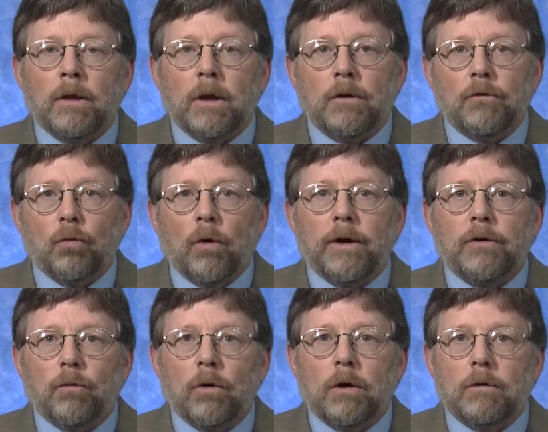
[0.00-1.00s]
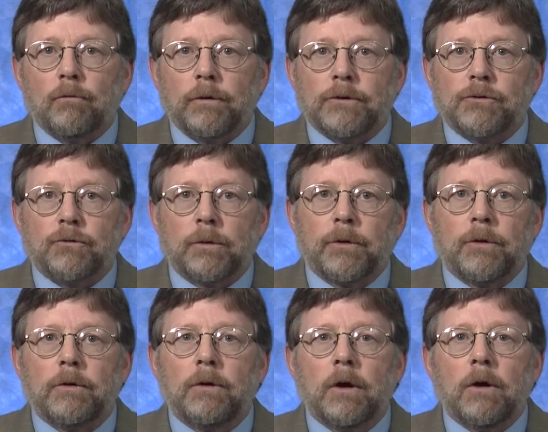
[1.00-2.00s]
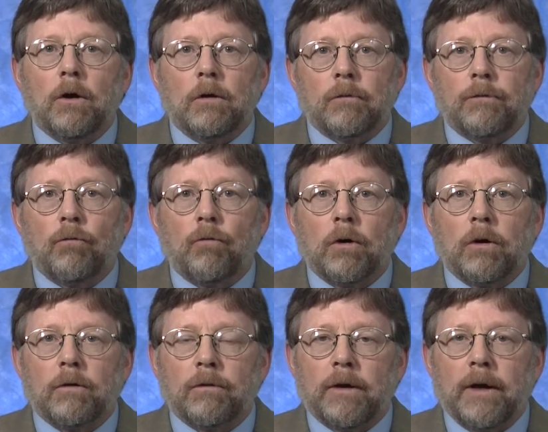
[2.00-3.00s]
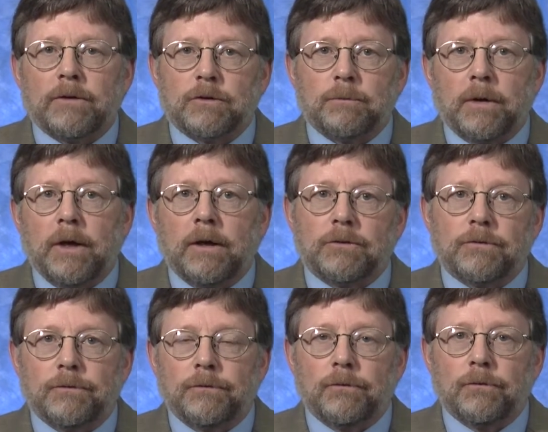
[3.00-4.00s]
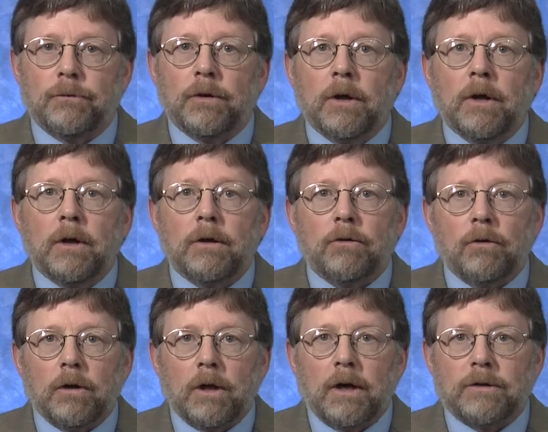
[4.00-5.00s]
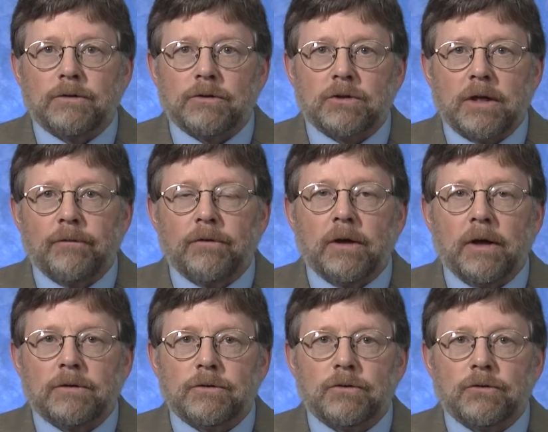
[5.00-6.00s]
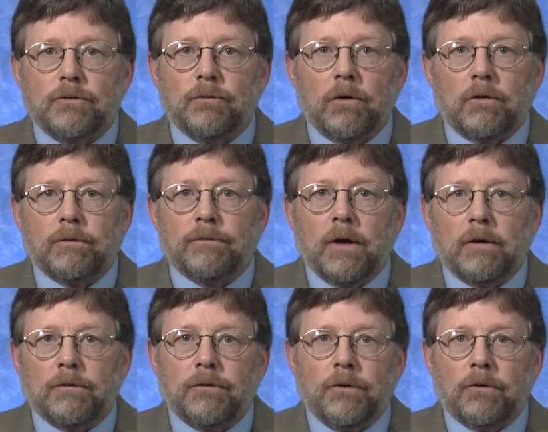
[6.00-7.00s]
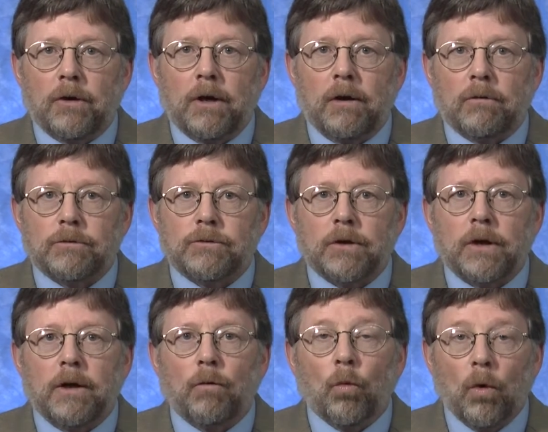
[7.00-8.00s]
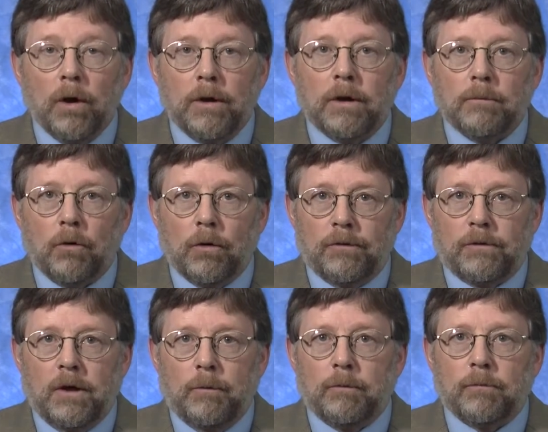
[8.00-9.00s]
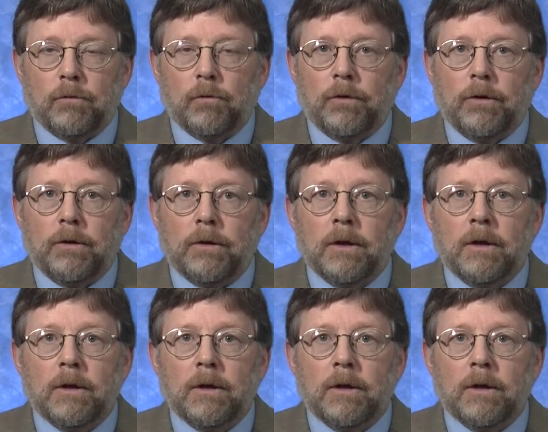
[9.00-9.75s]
In 2012, we distributed over 400,000 pounds of food, utilizing 7,200 volunteer hours and one part-time employee.